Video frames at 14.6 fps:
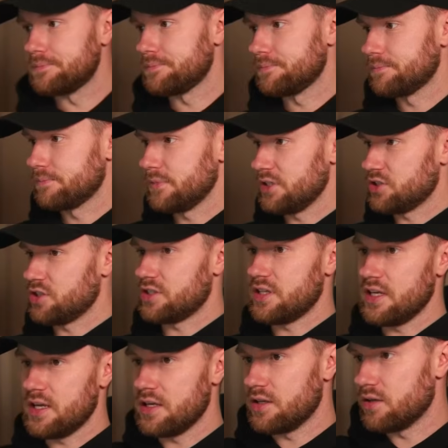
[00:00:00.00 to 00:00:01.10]
It's just the
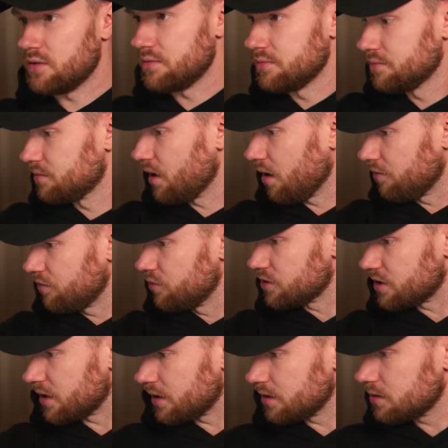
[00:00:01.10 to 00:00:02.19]
EU that unfortunately